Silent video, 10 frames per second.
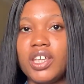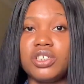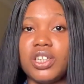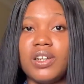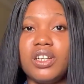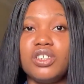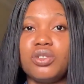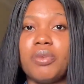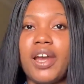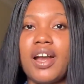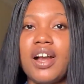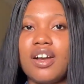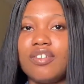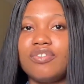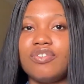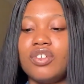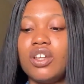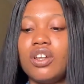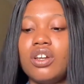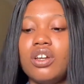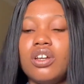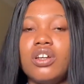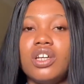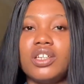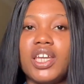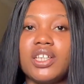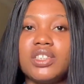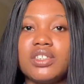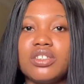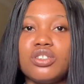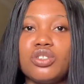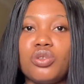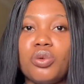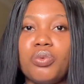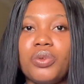The challenge you might have in getting the soap